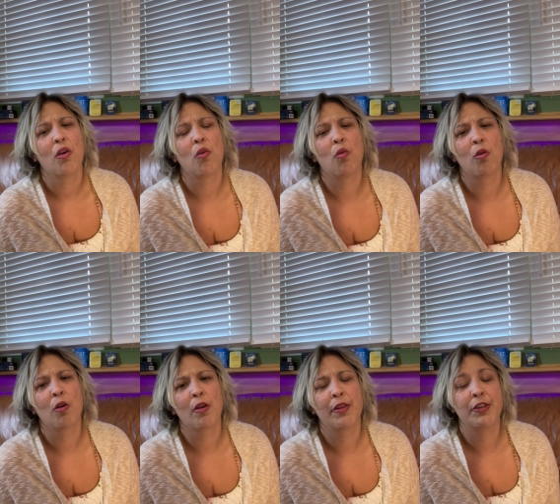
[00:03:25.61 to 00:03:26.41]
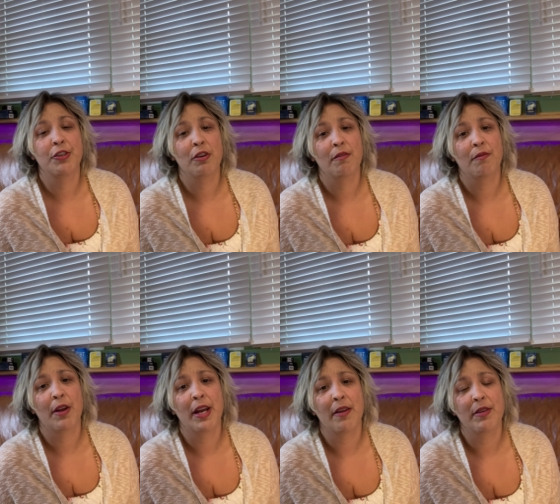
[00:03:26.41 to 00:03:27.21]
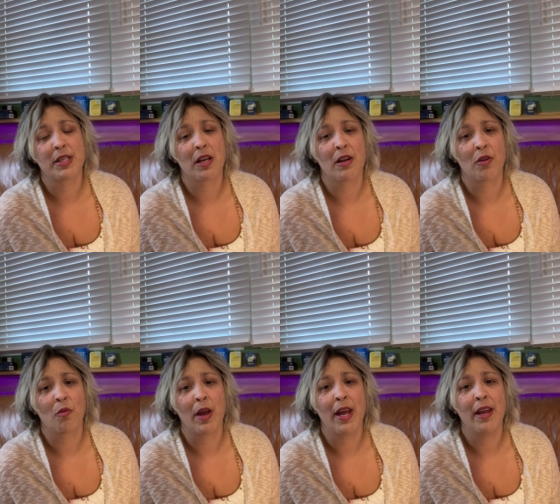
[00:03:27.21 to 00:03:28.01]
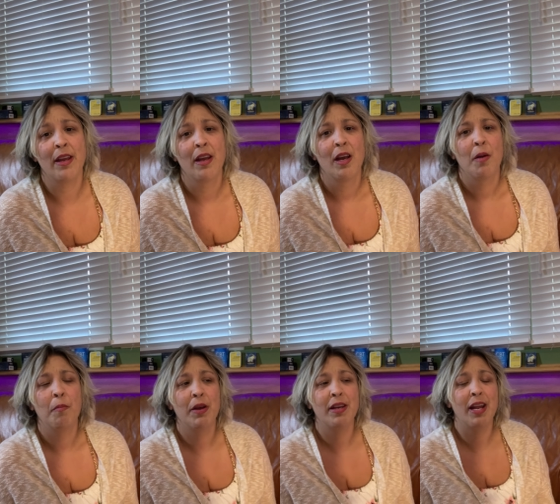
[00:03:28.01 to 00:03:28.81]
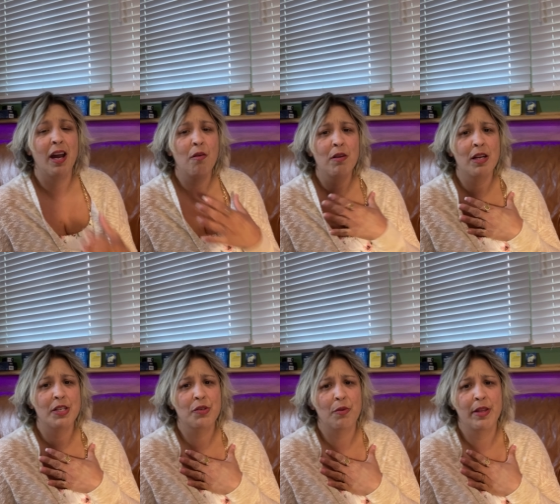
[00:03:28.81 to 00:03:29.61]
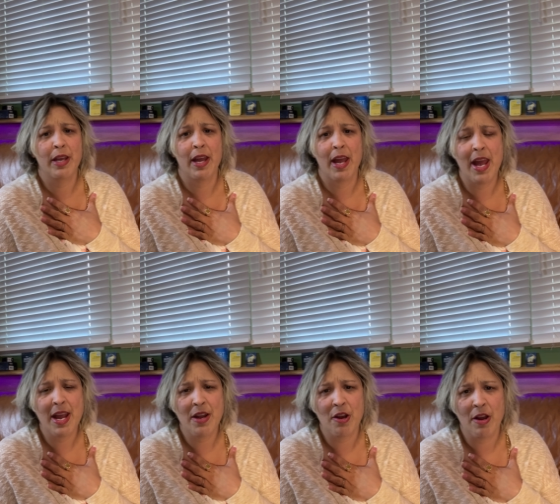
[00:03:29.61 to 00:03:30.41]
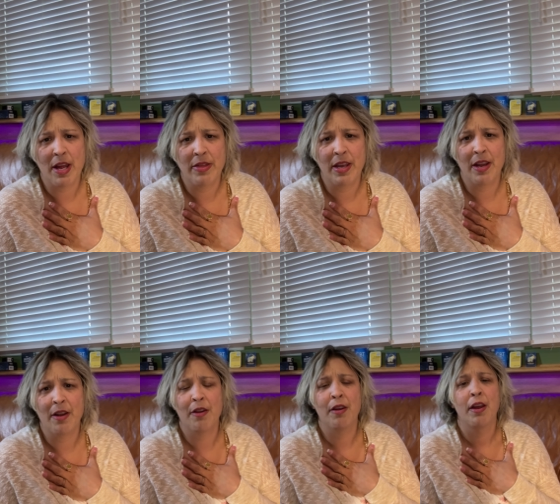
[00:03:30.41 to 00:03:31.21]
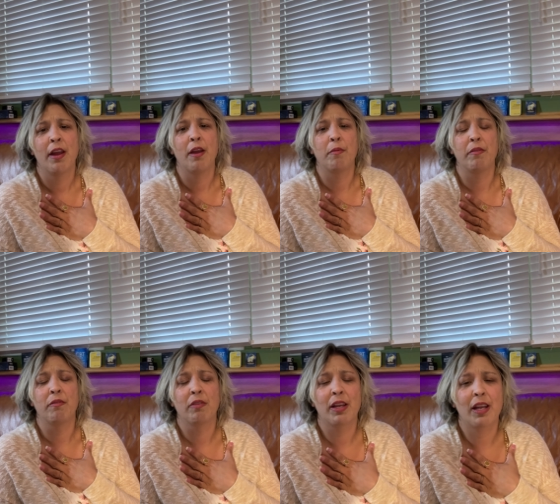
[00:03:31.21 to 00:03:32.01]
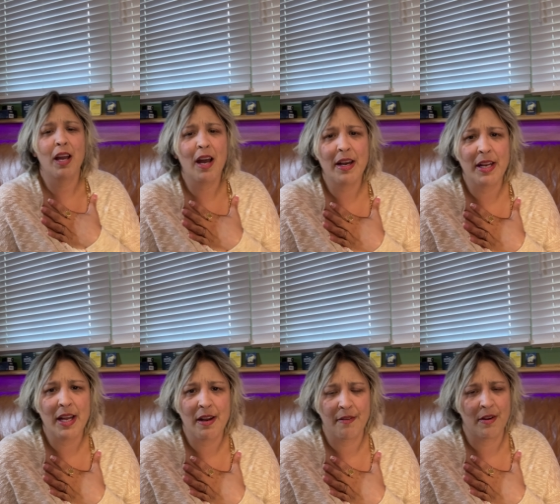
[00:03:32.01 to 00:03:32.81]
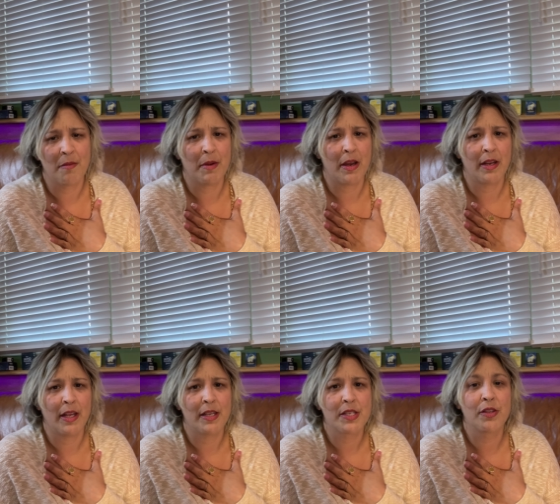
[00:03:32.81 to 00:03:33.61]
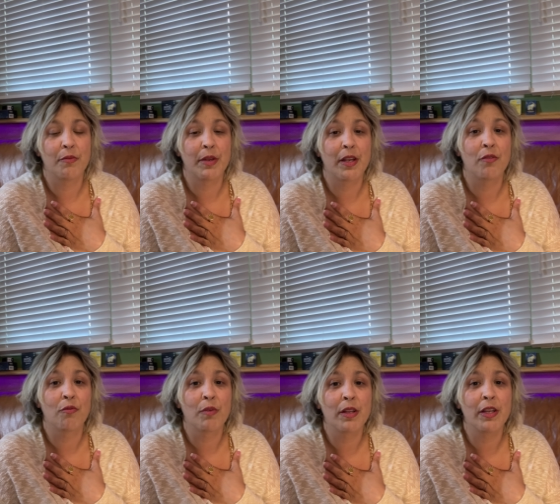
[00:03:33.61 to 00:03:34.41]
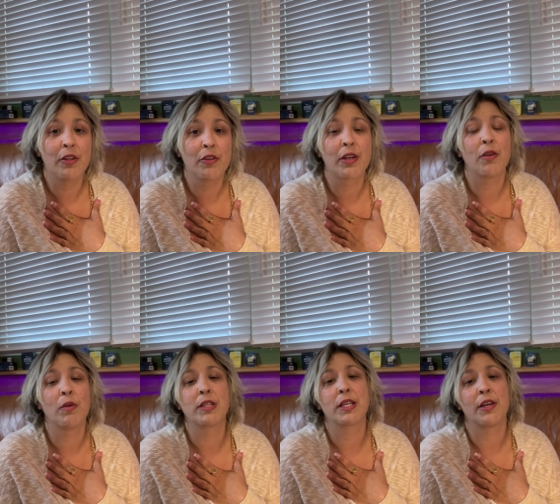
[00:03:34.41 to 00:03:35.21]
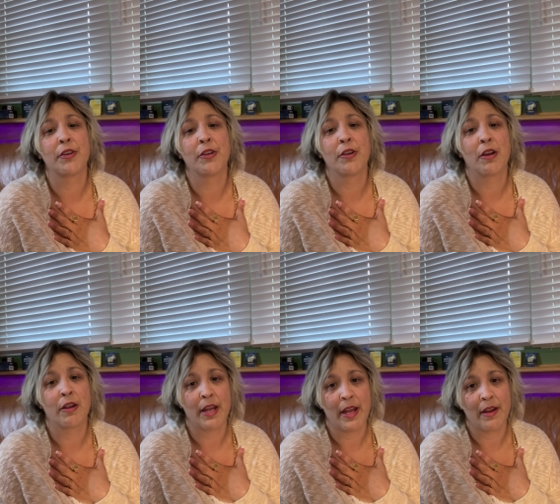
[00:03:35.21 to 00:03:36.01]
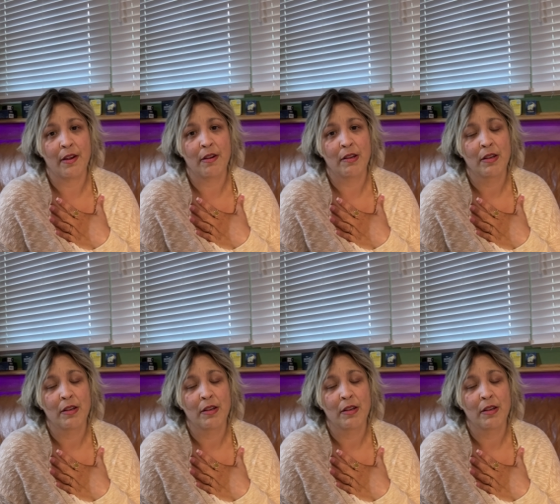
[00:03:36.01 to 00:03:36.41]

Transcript: or that you're afraid of has gone away, but now we're not storing that anger in there. We've gotten it out of our body so that we can really look at what's under our anger.